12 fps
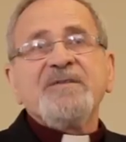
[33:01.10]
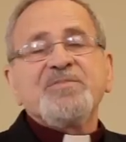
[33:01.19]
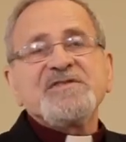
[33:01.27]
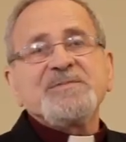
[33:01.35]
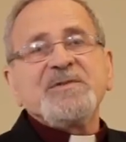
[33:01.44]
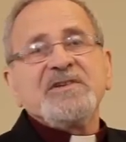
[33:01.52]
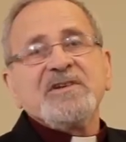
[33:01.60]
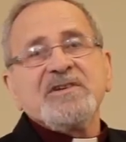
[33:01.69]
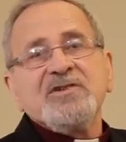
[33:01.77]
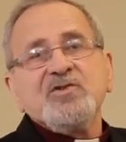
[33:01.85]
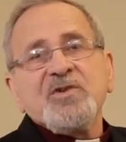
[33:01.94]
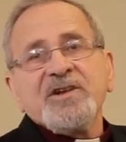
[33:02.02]
the
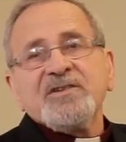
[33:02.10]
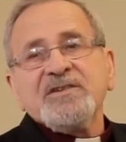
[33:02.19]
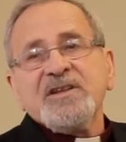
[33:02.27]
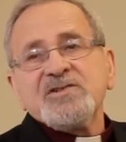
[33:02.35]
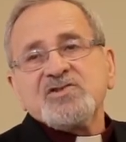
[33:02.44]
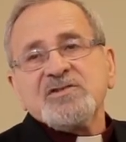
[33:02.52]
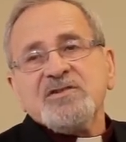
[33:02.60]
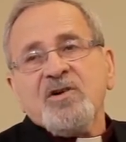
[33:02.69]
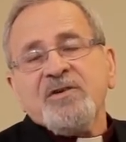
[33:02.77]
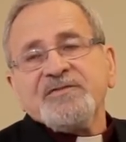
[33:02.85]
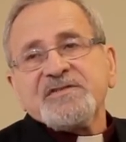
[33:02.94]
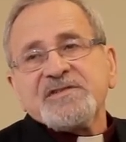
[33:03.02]
Presbyterian United Nations
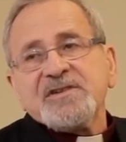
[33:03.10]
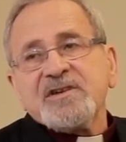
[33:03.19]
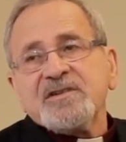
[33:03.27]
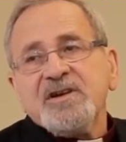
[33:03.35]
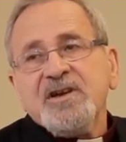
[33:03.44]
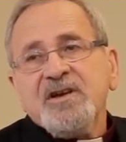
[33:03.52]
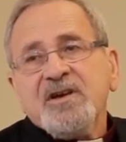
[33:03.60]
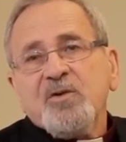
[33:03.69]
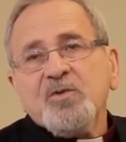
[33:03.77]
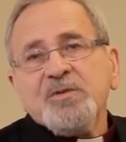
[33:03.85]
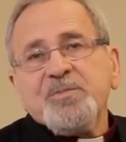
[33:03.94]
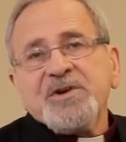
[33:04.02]
office here,
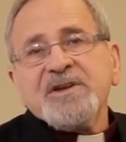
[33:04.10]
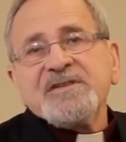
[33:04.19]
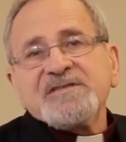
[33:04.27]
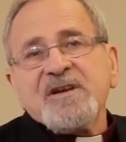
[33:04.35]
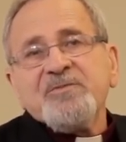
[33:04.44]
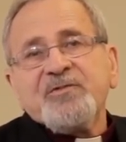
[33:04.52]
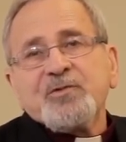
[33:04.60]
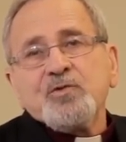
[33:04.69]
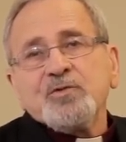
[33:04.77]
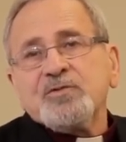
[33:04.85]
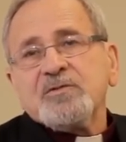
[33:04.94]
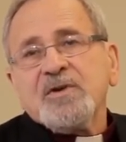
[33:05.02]
will bring some
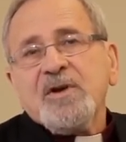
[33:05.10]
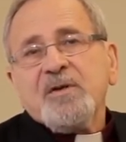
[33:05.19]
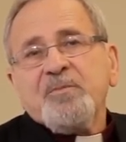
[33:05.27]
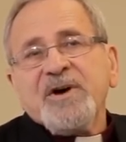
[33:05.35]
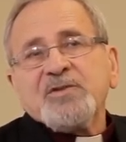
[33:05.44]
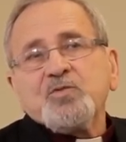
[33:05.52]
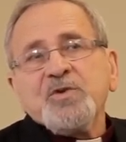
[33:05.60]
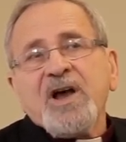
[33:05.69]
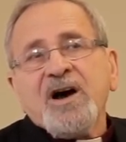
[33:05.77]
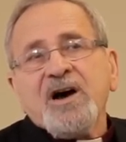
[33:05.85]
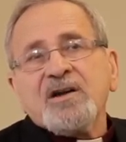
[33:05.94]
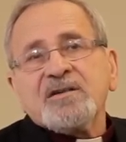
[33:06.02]
fruit. But we
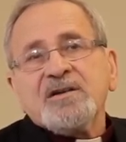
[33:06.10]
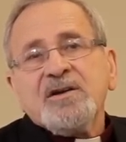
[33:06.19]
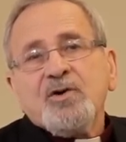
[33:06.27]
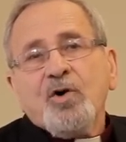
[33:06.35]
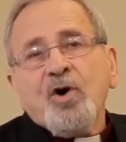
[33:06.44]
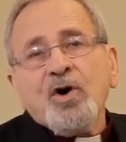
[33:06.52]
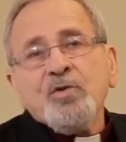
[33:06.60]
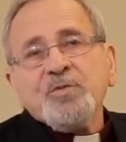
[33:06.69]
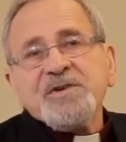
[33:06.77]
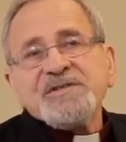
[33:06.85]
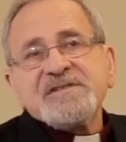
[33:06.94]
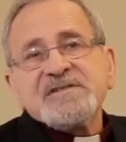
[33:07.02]
are
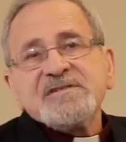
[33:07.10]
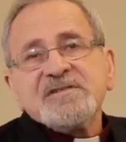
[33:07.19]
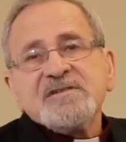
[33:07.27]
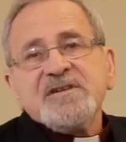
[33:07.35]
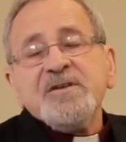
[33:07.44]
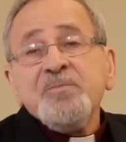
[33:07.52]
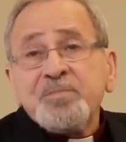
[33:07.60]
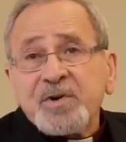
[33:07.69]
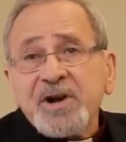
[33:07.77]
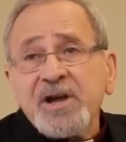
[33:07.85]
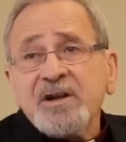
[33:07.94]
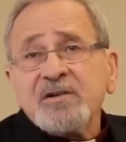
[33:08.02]
always in
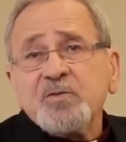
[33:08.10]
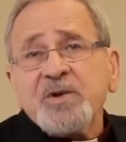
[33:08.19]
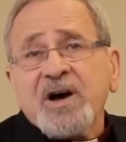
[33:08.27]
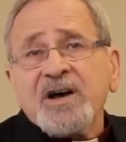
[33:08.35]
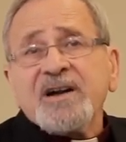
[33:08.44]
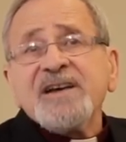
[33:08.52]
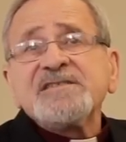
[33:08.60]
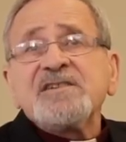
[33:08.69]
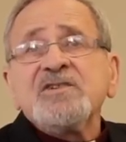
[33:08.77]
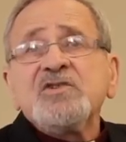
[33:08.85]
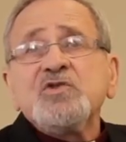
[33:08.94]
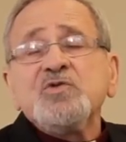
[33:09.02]
prayer. We are
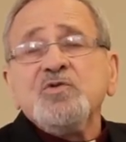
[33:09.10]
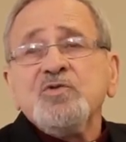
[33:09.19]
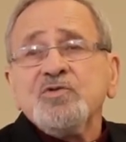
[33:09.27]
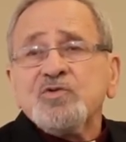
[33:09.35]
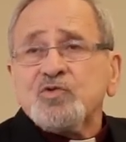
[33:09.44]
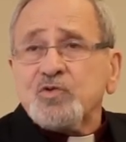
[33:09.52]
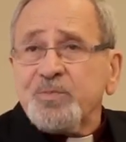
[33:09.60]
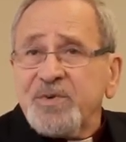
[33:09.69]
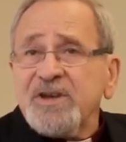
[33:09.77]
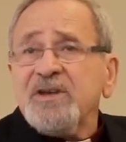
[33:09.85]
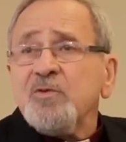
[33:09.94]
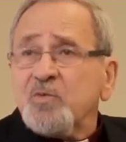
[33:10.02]
asking you to
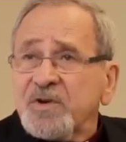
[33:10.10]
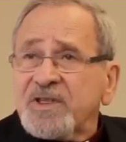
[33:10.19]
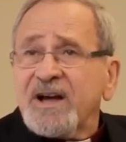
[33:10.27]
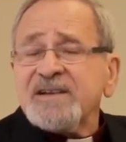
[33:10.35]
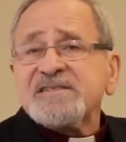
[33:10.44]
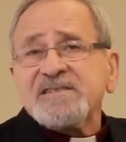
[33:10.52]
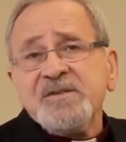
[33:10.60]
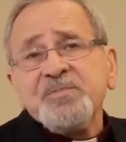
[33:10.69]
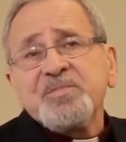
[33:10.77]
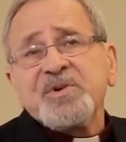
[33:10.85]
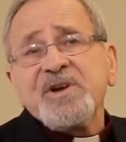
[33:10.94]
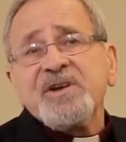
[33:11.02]
be with us
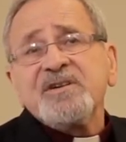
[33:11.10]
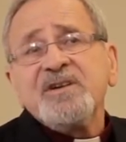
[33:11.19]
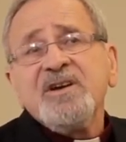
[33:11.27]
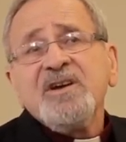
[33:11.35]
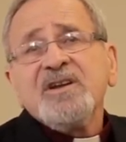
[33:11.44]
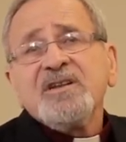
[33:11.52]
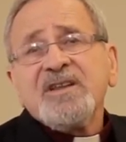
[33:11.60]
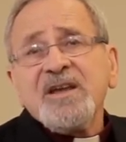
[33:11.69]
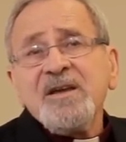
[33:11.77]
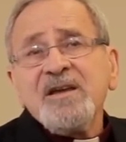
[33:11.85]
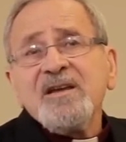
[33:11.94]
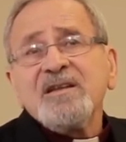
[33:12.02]
in prayer,
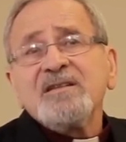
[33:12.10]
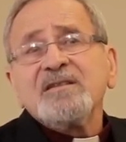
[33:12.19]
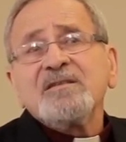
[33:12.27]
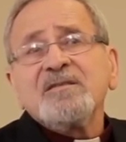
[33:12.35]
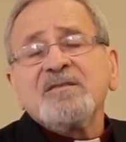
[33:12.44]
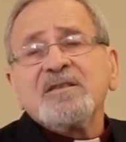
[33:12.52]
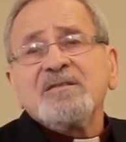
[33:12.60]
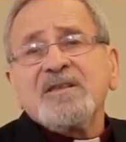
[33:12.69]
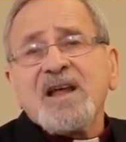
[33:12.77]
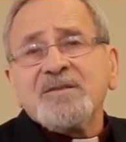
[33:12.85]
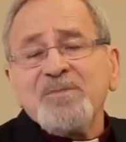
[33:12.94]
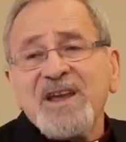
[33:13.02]

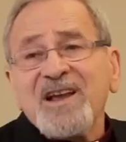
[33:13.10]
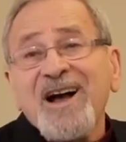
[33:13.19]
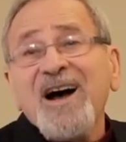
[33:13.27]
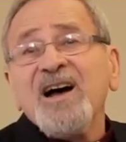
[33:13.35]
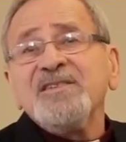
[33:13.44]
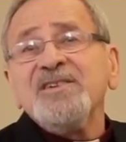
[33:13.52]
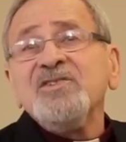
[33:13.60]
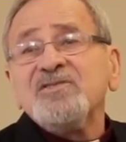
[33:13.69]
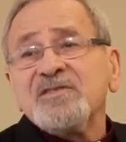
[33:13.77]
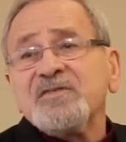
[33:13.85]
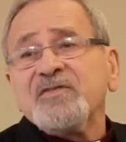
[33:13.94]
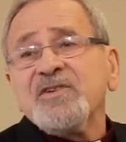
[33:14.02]
that may God
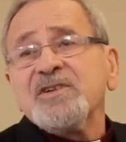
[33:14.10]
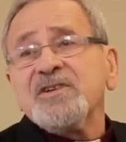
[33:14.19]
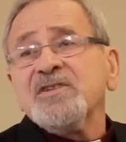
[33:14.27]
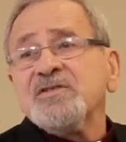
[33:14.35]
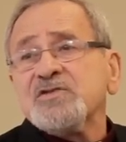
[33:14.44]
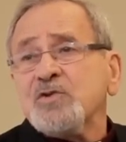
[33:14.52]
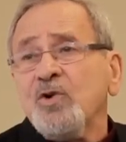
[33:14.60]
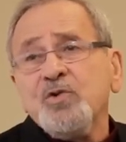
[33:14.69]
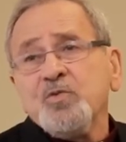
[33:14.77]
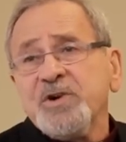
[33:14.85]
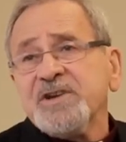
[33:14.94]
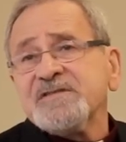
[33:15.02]
interfere in his
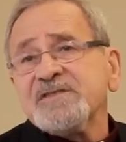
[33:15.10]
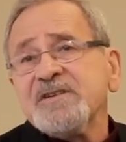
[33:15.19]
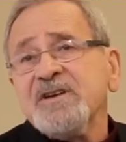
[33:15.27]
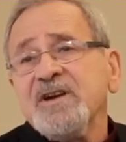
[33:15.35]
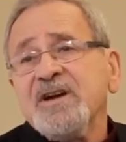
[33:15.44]
own ways.